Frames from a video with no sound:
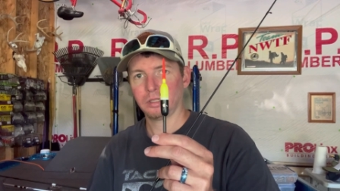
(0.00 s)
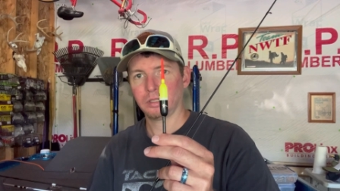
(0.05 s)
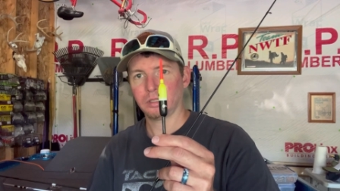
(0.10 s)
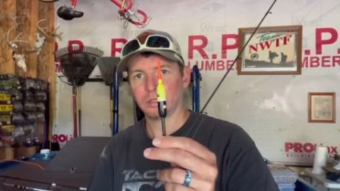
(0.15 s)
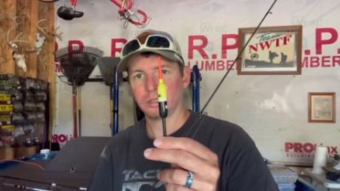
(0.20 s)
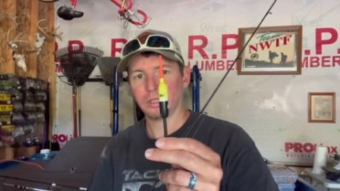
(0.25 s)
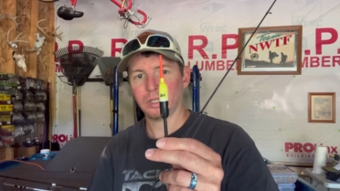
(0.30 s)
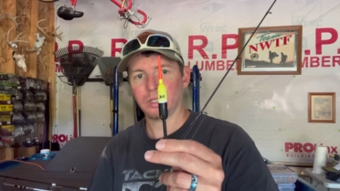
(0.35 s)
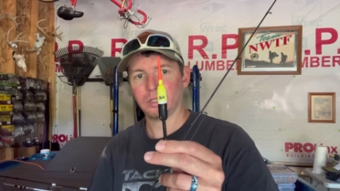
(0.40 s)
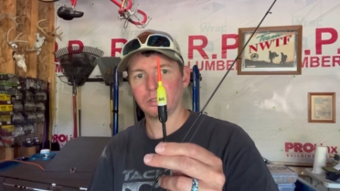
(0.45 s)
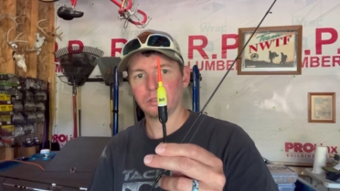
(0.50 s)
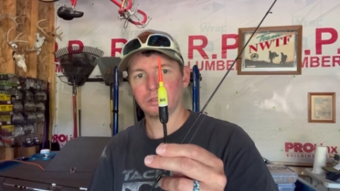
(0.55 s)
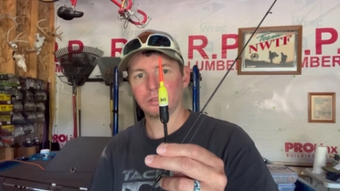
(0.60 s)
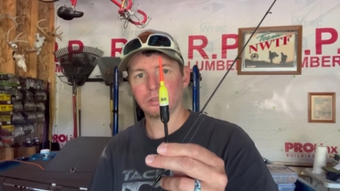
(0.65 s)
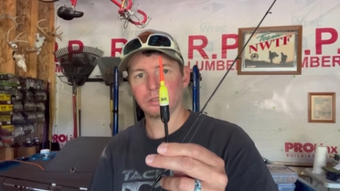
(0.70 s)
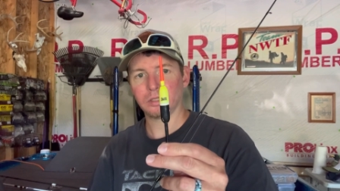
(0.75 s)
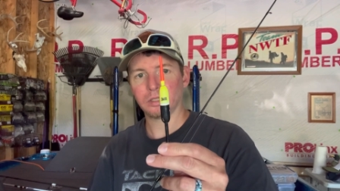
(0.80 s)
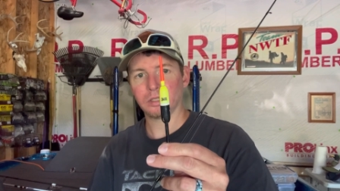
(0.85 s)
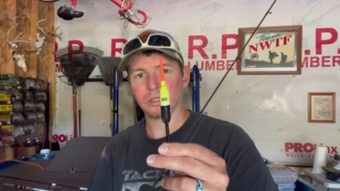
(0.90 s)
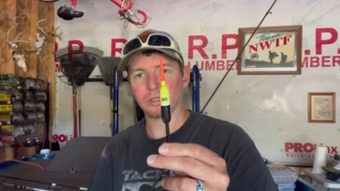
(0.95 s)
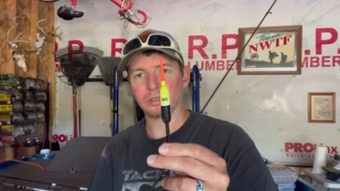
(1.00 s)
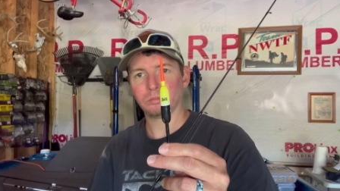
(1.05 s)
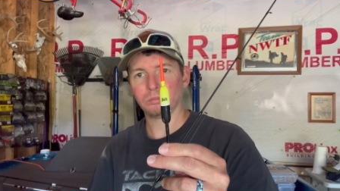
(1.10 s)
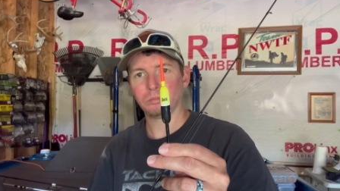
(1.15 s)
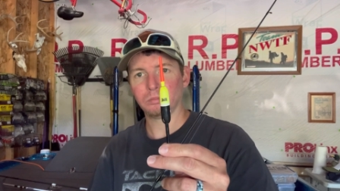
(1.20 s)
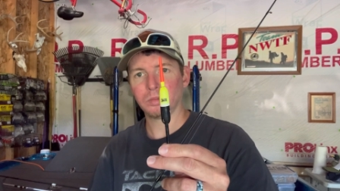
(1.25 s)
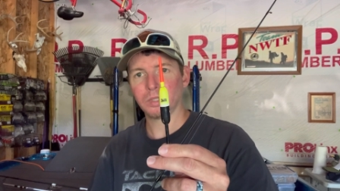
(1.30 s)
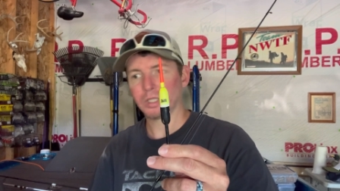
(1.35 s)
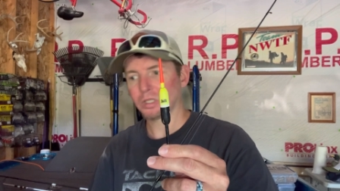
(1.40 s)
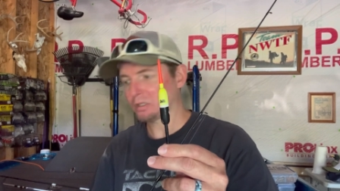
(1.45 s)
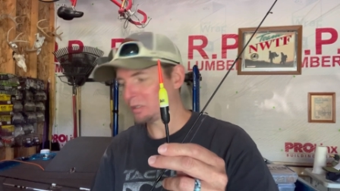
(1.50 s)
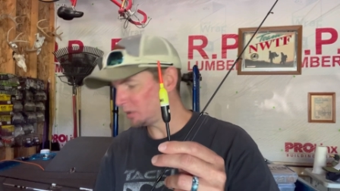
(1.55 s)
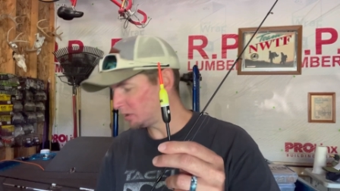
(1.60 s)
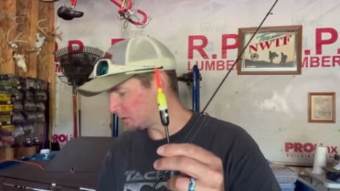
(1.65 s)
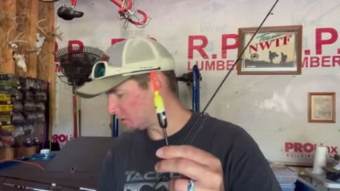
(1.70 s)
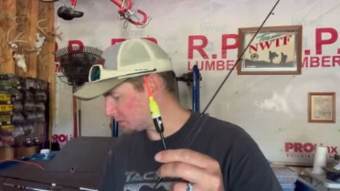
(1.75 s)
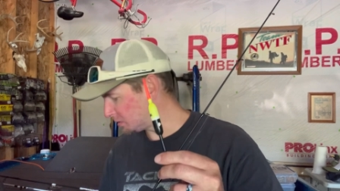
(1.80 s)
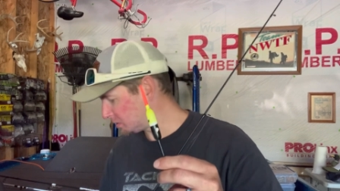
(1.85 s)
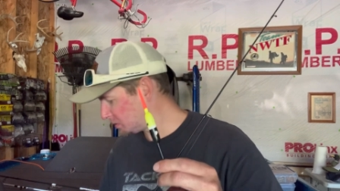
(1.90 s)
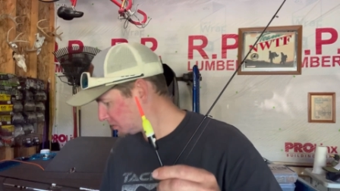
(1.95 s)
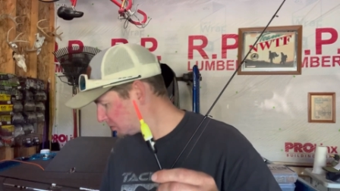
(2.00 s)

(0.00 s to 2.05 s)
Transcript: That is a big deal